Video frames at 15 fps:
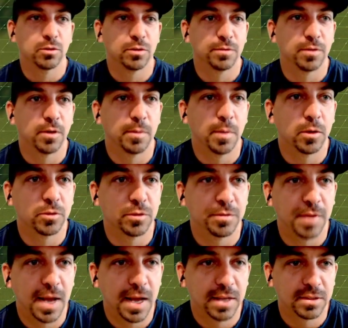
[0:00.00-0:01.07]
firm, ultra
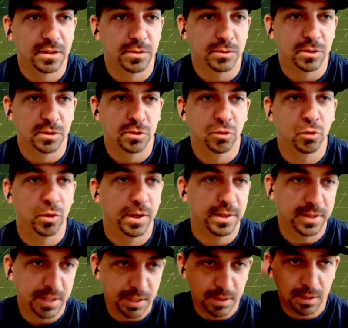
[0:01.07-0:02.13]
fast. It was
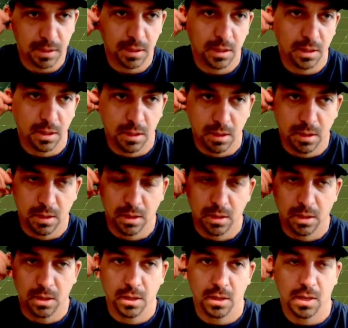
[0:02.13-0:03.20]
crazy.
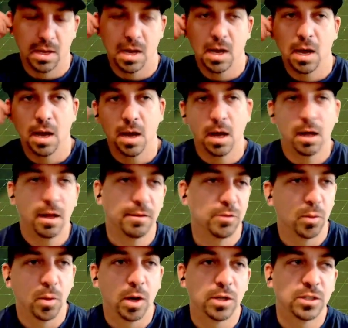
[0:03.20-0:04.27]
I'll have to
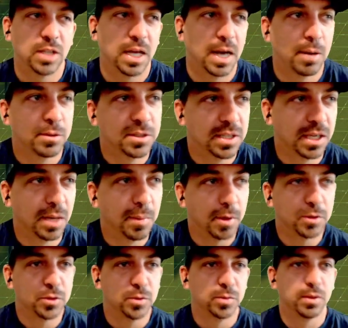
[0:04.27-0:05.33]
watch that. I was thinking
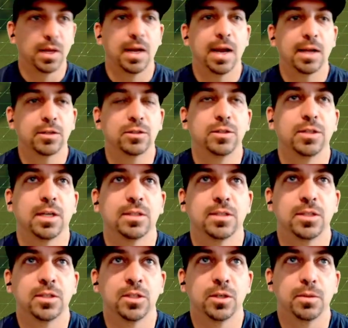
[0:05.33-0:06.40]
about doing that actually,
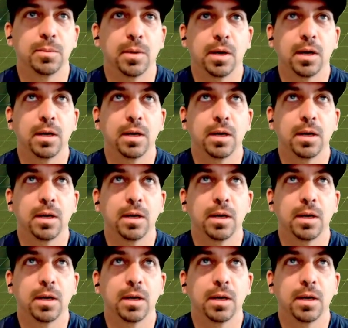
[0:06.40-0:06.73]
Jesse, too, but